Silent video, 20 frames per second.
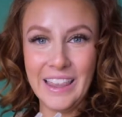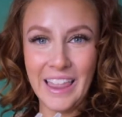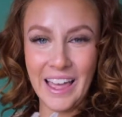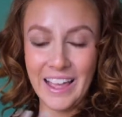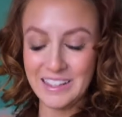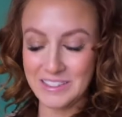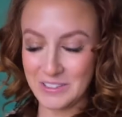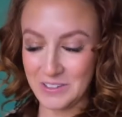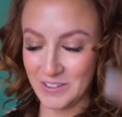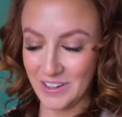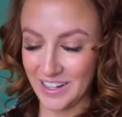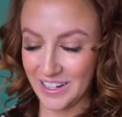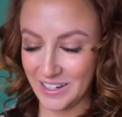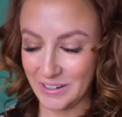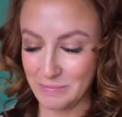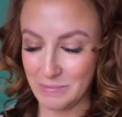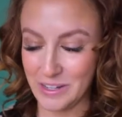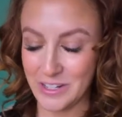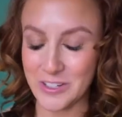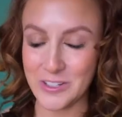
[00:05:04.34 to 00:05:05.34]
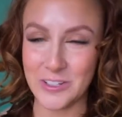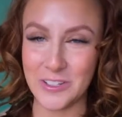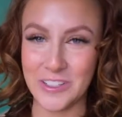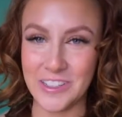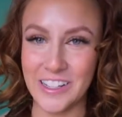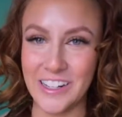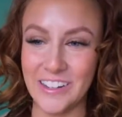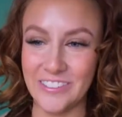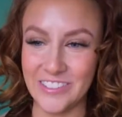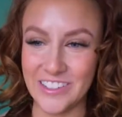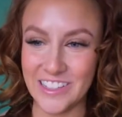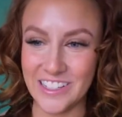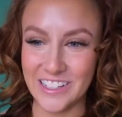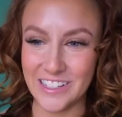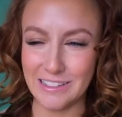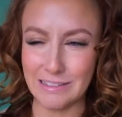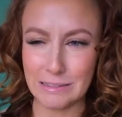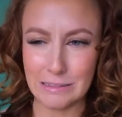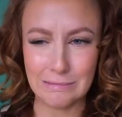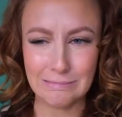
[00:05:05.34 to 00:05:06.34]
that so I can make sure that everything
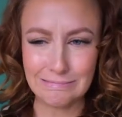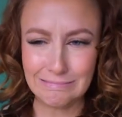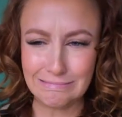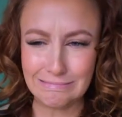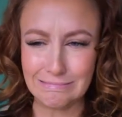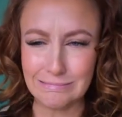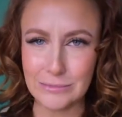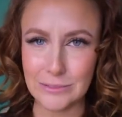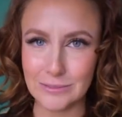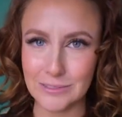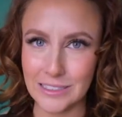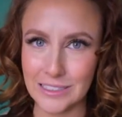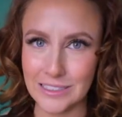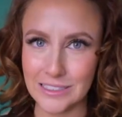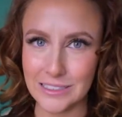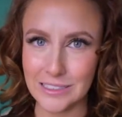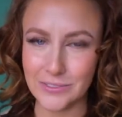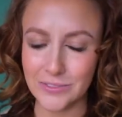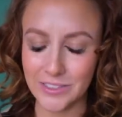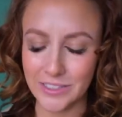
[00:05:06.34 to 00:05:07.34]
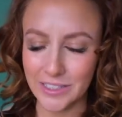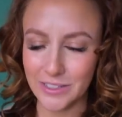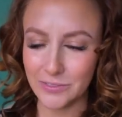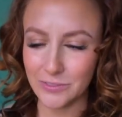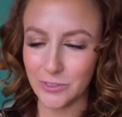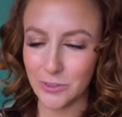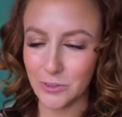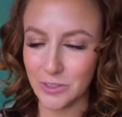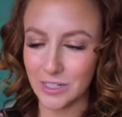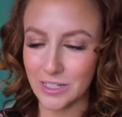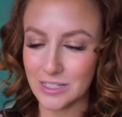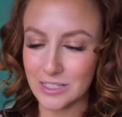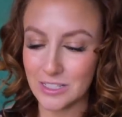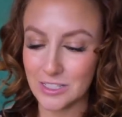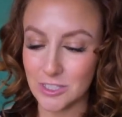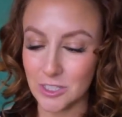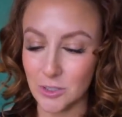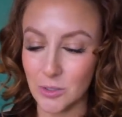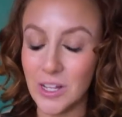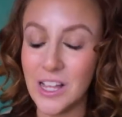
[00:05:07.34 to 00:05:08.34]
is relatively in focus.
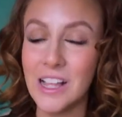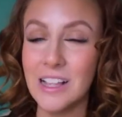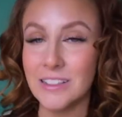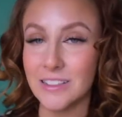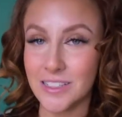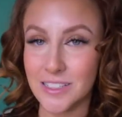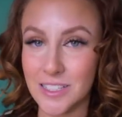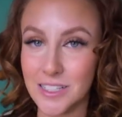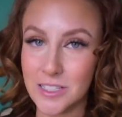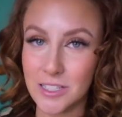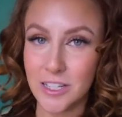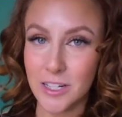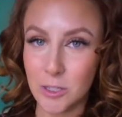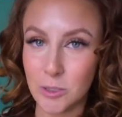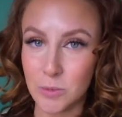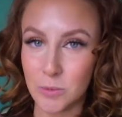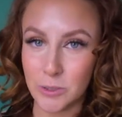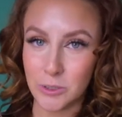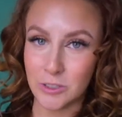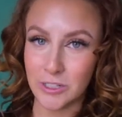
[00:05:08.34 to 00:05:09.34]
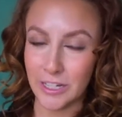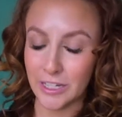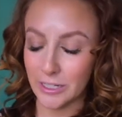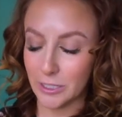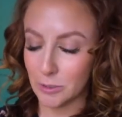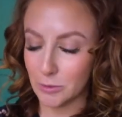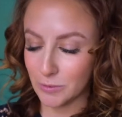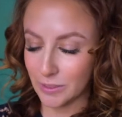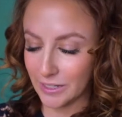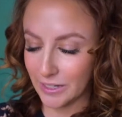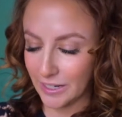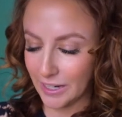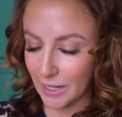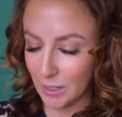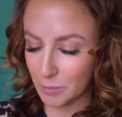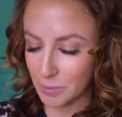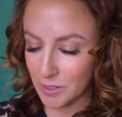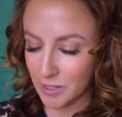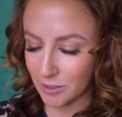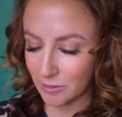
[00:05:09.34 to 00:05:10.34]
So this is like a real ghetto rig
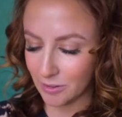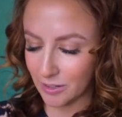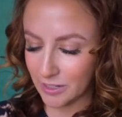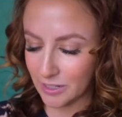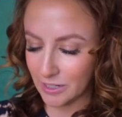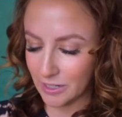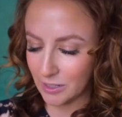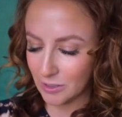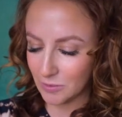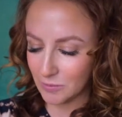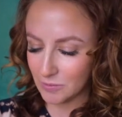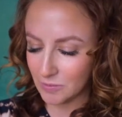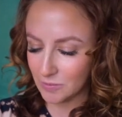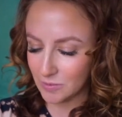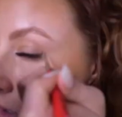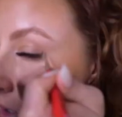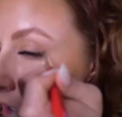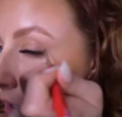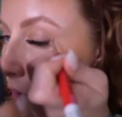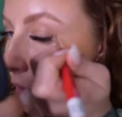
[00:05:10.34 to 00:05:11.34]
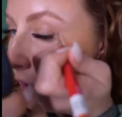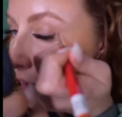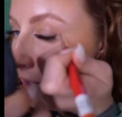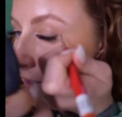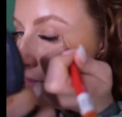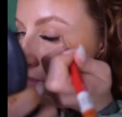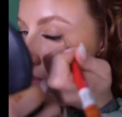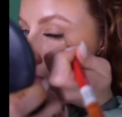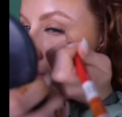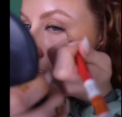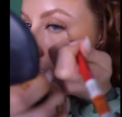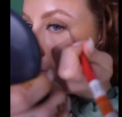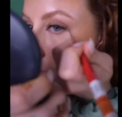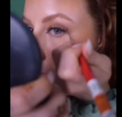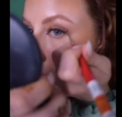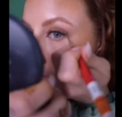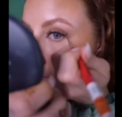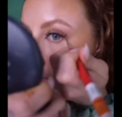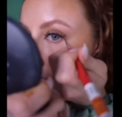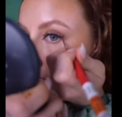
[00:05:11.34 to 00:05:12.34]
happening right now. Okay, so
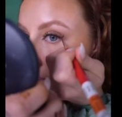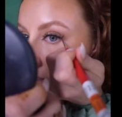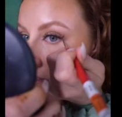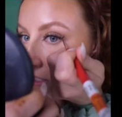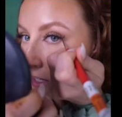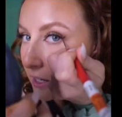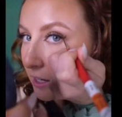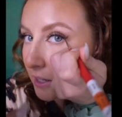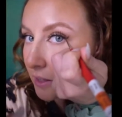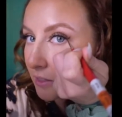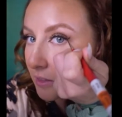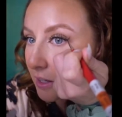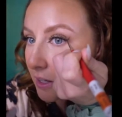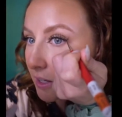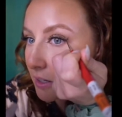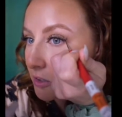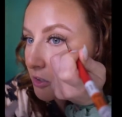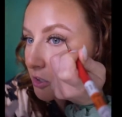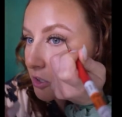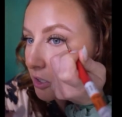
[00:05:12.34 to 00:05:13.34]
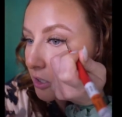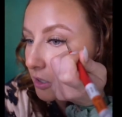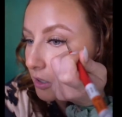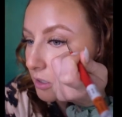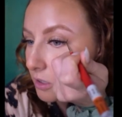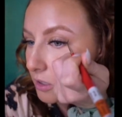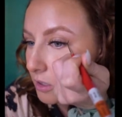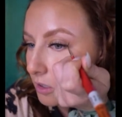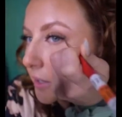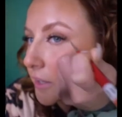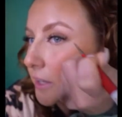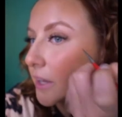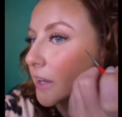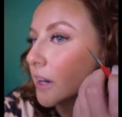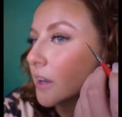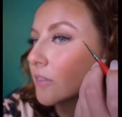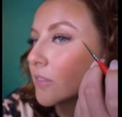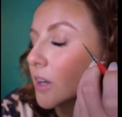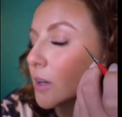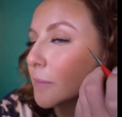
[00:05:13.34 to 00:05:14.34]
my last eyelash, again,
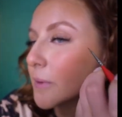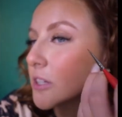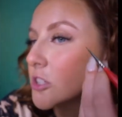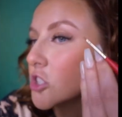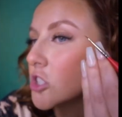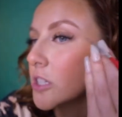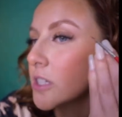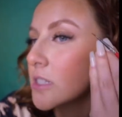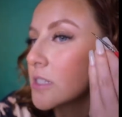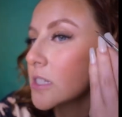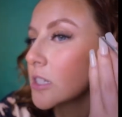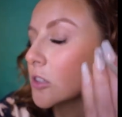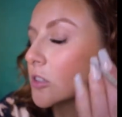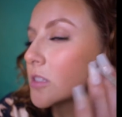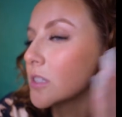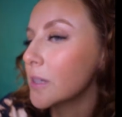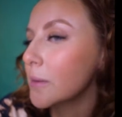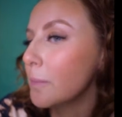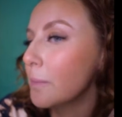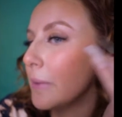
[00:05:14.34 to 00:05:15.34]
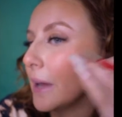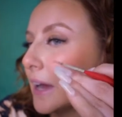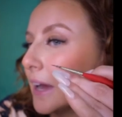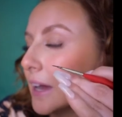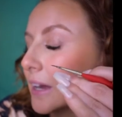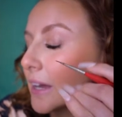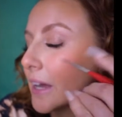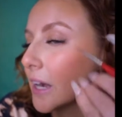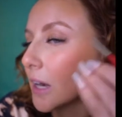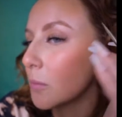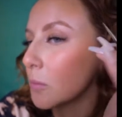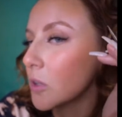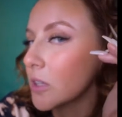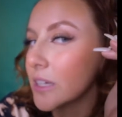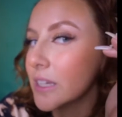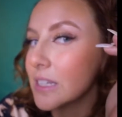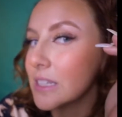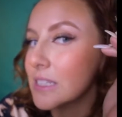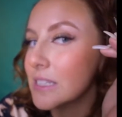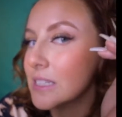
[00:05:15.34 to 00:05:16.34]
I've got my chin tilted back and I'm
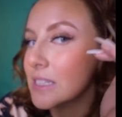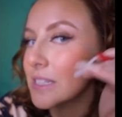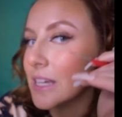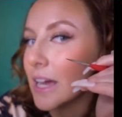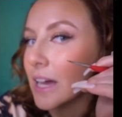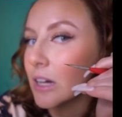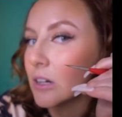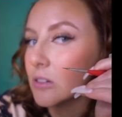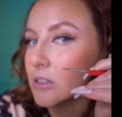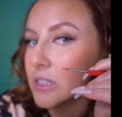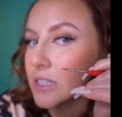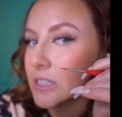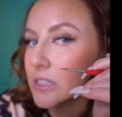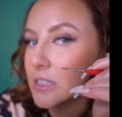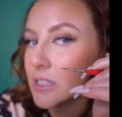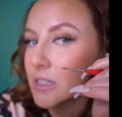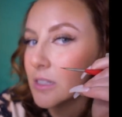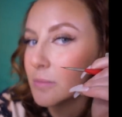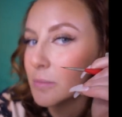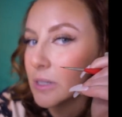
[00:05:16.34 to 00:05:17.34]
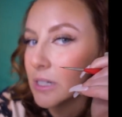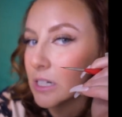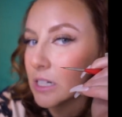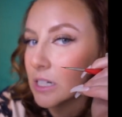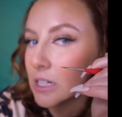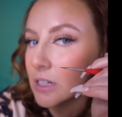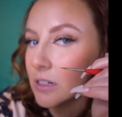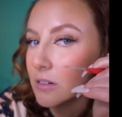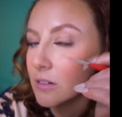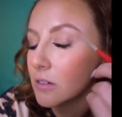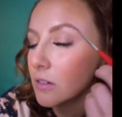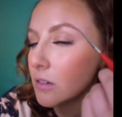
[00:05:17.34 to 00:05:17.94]
looking down into the mirror,